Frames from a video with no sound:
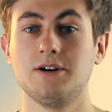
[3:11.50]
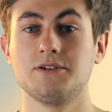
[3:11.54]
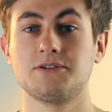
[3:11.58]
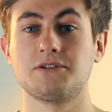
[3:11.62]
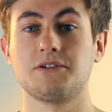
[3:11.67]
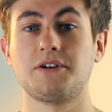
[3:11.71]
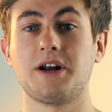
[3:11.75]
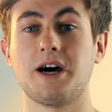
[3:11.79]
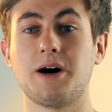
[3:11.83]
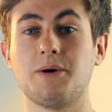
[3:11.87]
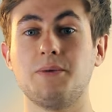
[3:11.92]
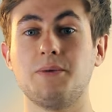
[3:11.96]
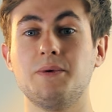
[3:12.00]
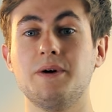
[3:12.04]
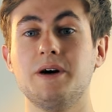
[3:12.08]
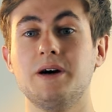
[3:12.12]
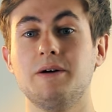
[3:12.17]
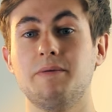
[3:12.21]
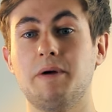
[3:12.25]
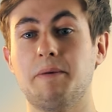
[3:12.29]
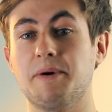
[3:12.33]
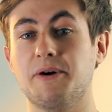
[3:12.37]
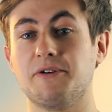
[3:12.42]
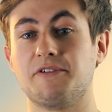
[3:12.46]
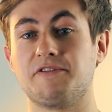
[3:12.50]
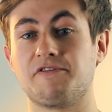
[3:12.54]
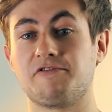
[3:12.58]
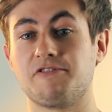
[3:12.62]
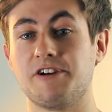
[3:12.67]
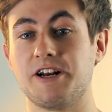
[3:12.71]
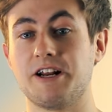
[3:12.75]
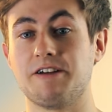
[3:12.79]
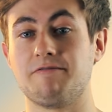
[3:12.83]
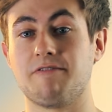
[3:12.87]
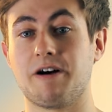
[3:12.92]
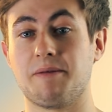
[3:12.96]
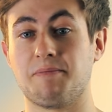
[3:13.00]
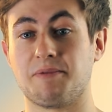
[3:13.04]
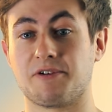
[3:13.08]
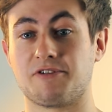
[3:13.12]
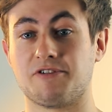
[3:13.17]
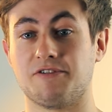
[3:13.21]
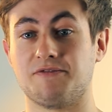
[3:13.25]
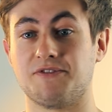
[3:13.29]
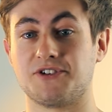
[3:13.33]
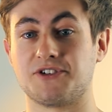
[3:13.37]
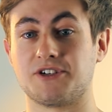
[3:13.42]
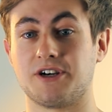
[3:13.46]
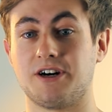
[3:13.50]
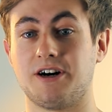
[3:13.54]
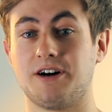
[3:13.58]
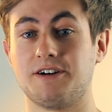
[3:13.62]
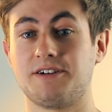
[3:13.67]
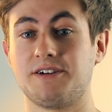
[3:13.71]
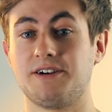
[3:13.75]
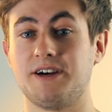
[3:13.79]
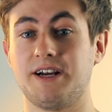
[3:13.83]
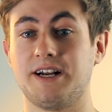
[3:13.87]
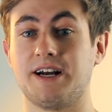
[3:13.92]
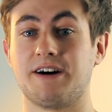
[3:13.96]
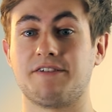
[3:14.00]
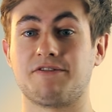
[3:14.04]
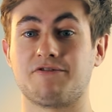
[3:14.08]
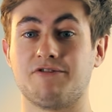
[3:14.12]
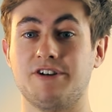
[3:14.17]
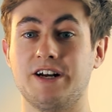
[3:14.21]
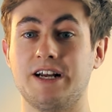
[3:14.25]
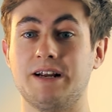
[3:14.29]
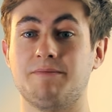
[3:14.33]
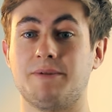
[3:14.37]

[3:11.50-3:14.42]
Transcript: So now we build a 3D replica of the sword in our 3D